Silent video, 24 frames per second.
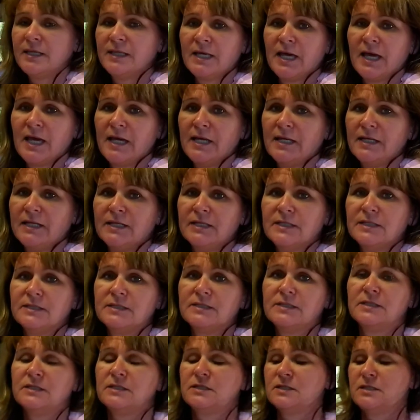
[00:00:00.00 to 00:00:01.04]
that is
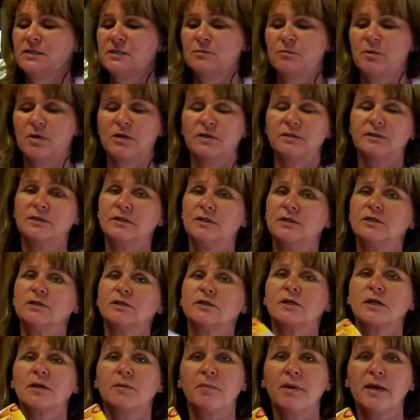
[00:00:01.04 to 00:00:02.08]
just a small deal,
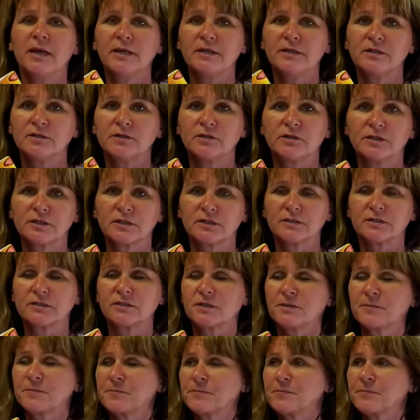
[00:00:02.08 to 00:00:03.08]
command hooks.